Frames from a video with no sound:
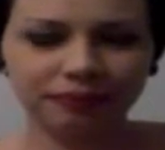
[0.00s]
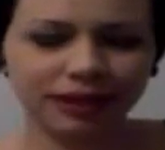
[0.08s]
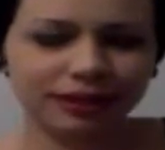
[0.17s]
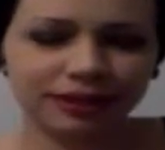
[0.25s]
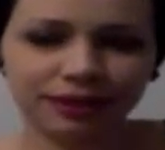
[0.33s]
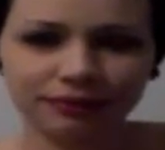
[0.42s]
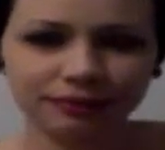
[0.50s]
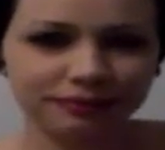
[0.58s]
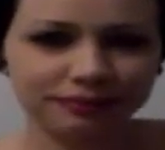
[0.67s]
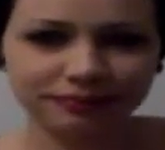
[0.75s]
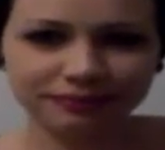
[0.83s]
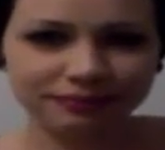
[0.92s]
I don't know.
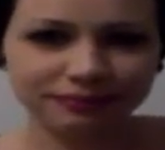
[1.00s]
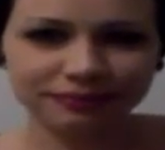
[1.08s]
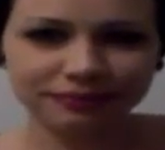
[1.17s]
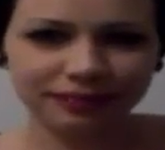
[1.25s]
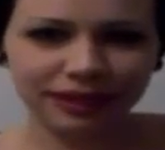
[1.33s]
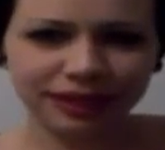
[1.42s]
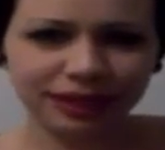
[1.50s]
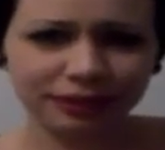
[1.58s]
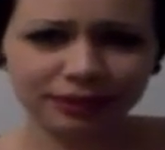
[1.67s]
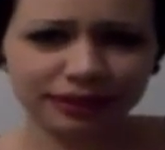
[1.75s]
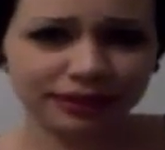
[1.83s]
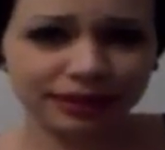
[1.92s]
I can't
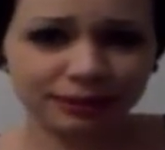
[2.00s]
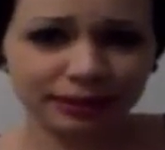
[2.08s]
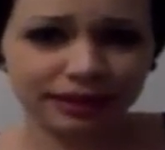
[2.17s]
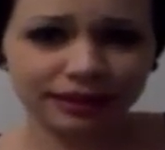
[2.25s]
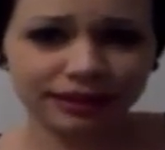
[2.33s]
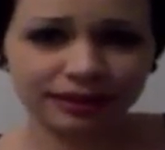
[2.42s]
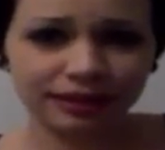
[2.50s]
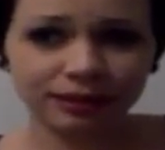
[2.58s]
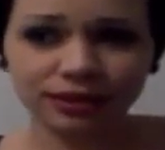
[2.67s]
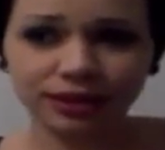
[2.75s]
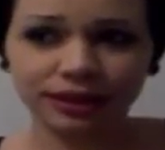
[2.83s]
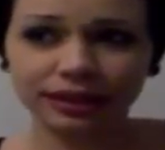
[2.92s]
really explain it.
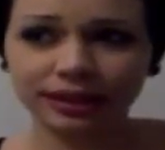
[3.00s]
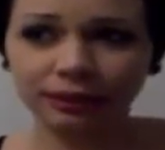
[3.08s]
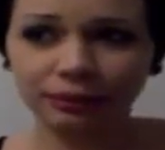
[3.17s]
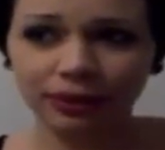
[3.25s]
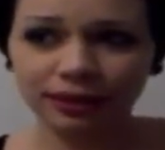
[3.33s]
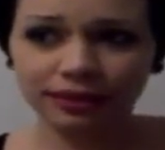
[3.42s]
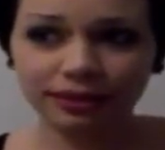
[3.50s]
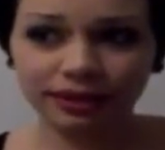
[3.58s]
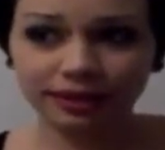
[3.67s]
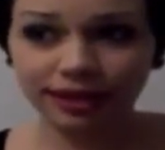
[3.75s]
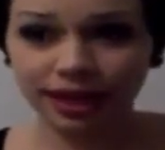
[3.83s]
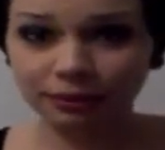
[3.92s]
There's not any one
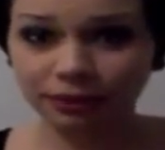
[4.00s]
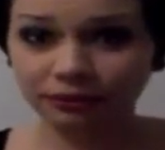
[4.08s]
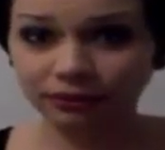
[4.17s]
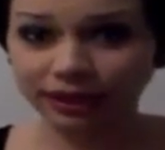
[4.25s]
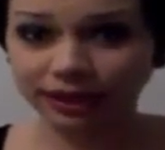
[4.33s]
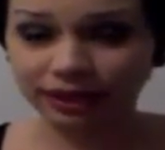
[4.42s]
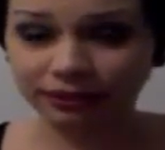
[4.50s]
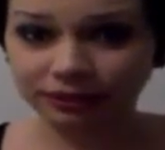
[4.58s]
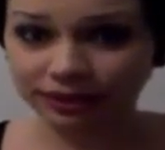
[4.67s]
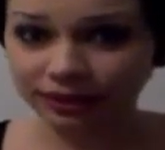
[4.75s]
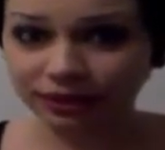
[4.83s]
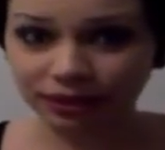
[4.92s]
thing that I'm afraid of
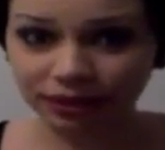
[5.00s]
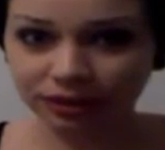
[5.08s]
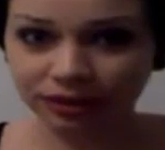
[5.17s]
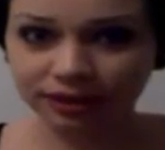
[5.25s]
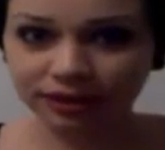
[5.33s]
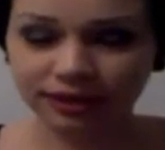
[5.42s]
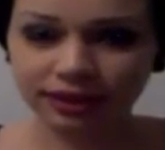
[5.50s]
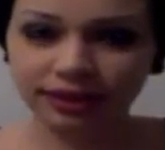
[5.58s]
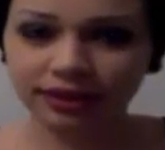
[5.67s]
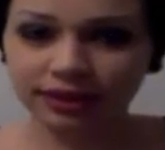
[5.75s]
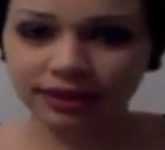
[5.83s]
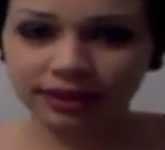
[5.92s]
in the dark.
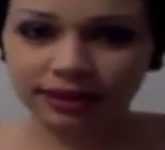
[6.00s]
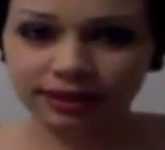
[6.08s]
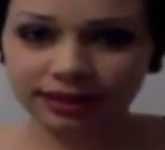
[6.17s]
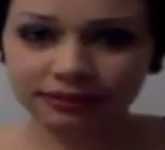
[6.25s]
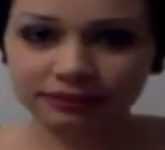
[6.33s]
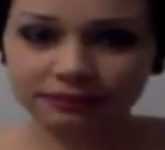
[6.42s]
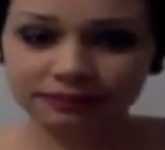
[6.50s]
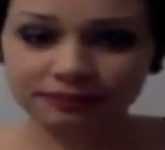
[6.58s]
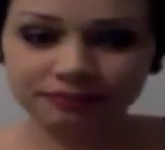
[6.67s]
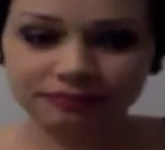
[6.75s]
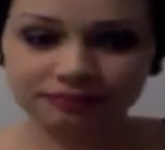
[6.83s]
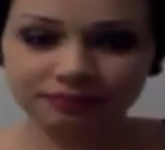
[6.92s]

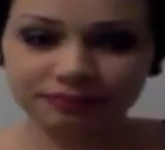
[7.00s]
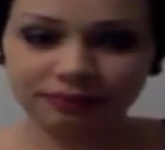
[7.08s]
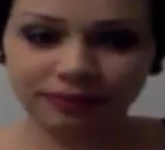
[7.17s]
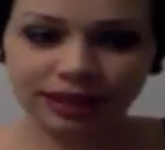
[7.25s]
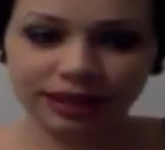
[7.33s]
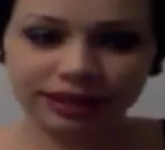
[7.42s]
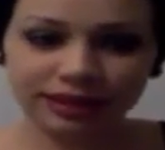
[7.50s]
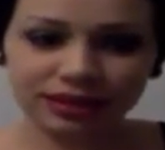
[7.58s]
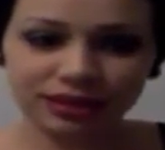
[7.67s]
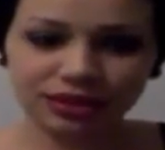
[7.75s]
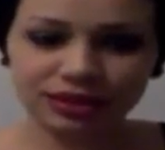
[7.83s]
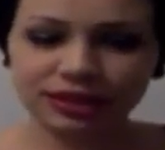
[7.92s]
Um, I guess
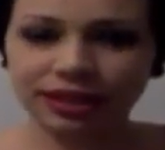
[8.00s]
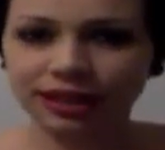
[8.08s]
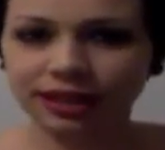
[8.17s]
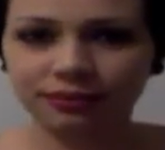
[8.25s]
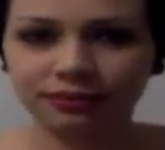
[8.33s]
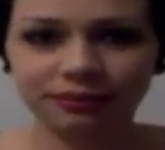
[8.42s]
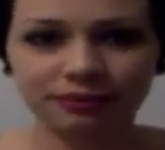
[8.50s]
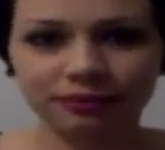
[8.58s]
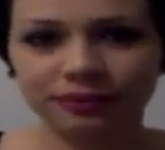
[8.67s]
it just kind of